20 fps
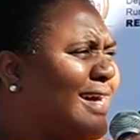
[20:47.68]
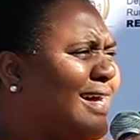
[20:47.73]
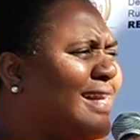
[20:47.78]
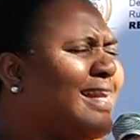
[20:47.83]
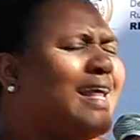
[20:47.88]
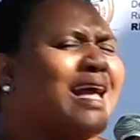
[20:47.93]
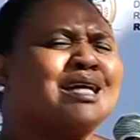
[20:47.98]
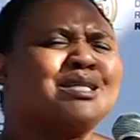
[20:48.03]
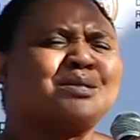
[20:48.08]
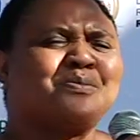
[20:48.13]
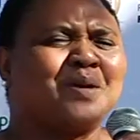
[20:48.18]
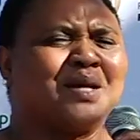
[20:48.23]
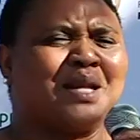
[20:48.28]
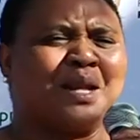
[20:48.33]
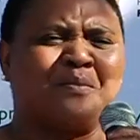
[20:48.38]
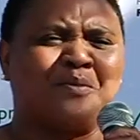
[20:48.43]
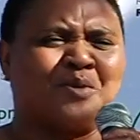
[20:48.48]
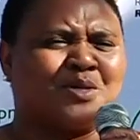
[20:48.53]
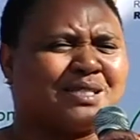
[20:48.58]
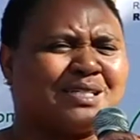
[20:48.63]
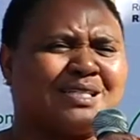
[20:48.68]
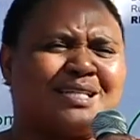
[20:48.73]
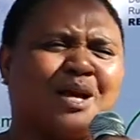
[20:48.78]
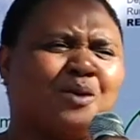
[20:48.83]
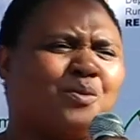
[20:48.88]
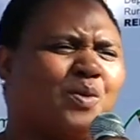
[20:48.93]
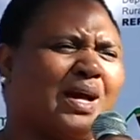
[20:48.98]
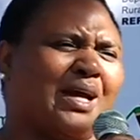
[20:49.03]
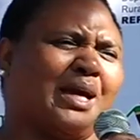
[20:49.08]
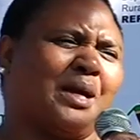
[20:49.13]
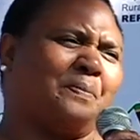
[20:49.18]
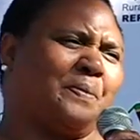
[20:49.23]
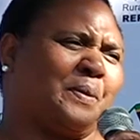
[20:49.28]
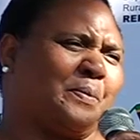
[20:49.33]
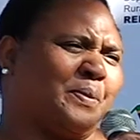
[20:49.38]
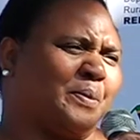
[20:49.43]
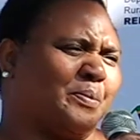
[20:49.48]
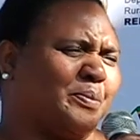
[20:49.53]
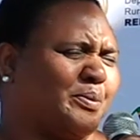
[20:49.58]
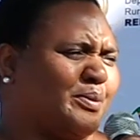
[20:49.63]
Niaspona mostina wa happy
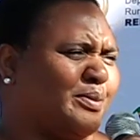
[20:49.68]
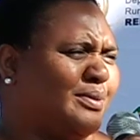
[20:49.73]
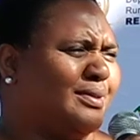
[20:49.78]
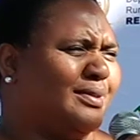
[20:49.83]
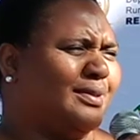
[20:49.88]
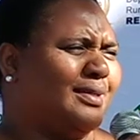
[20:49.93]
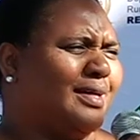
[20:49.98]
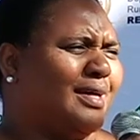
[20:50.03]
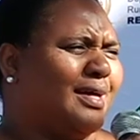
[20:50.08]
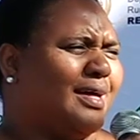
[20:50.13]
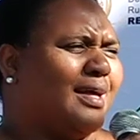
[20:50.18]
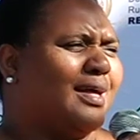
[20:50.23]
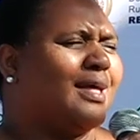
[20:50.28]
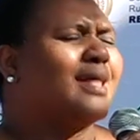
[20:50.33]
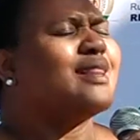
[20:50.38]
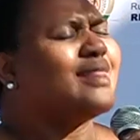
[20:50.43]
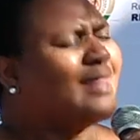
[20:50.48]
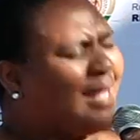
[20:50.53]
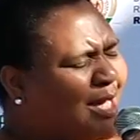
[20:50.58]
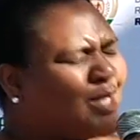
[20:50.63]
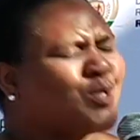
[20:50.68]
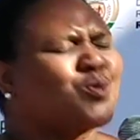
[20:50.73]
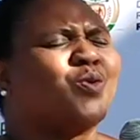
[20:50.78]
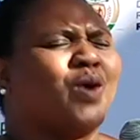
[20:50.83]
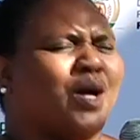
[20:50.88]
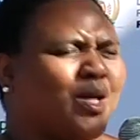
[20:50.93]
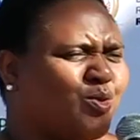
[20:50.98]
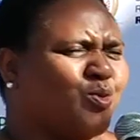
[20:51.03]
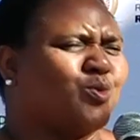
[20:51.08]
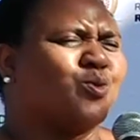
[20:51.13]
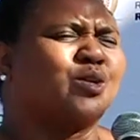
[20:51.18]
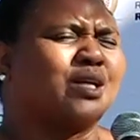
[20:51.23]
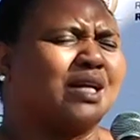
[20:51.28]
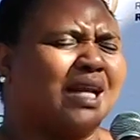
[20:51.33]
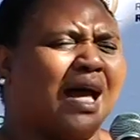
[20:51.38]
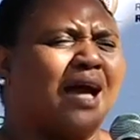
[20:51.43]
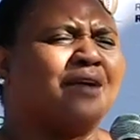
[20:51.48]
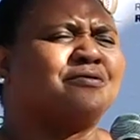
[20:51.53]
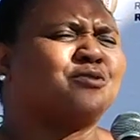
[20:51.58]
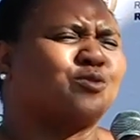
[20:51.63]
people. That's what we would
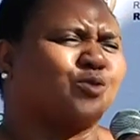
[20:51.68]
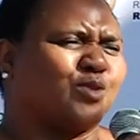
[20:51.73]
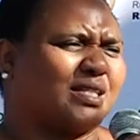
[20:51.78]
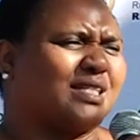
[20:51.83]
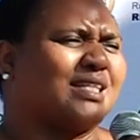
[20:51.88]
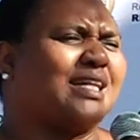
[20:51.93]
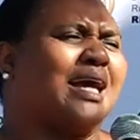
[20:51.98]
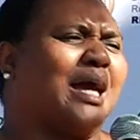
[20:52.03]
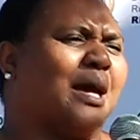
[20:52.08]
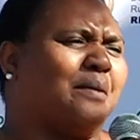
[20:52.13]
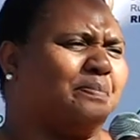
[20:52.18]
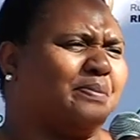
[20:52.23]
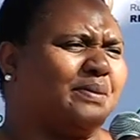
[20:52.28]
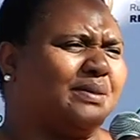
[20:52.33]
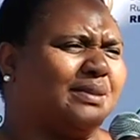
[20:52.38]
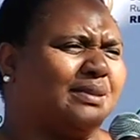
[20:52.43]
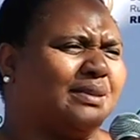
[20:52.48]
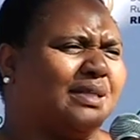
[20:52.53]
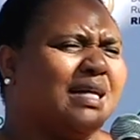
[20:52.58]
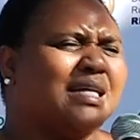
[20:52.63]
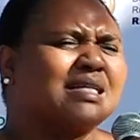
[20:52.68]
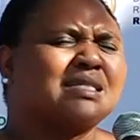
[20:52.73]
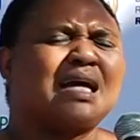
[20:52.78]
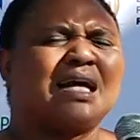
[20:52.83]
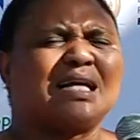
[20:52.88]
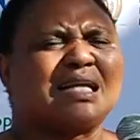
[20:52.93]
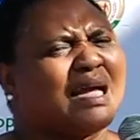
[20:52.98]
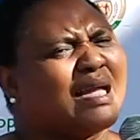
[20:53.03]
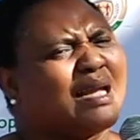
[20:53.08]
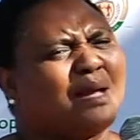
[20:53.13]
love to see happening. Seeing